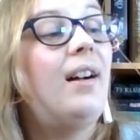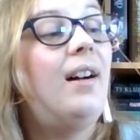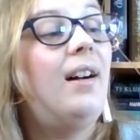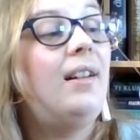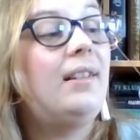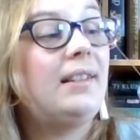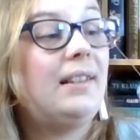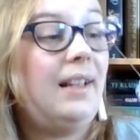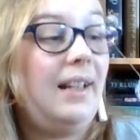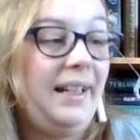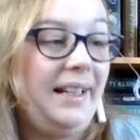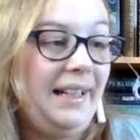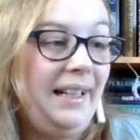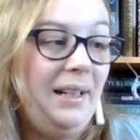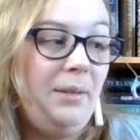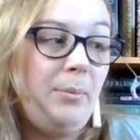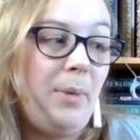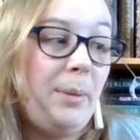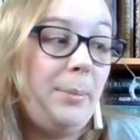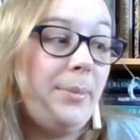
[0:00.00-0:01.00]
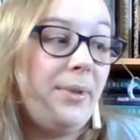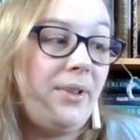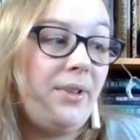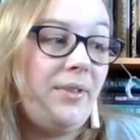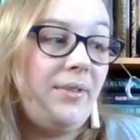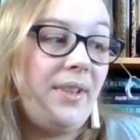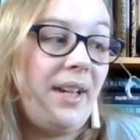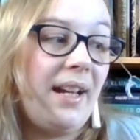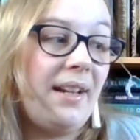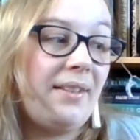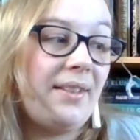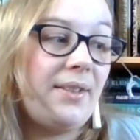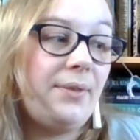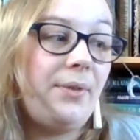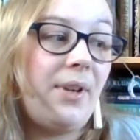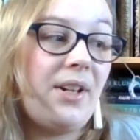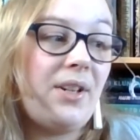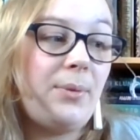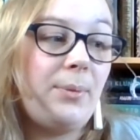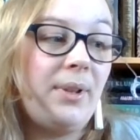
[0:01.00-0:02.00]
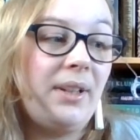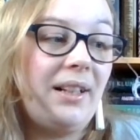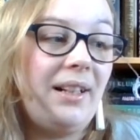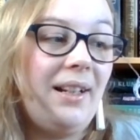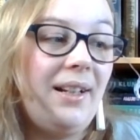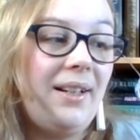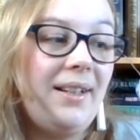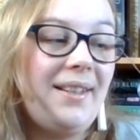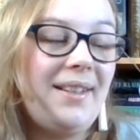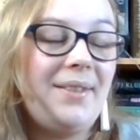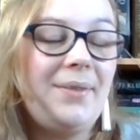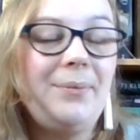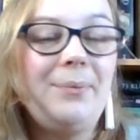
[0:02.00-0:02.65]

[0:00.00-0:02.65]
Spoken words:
unlikely member of Yale's freshman class.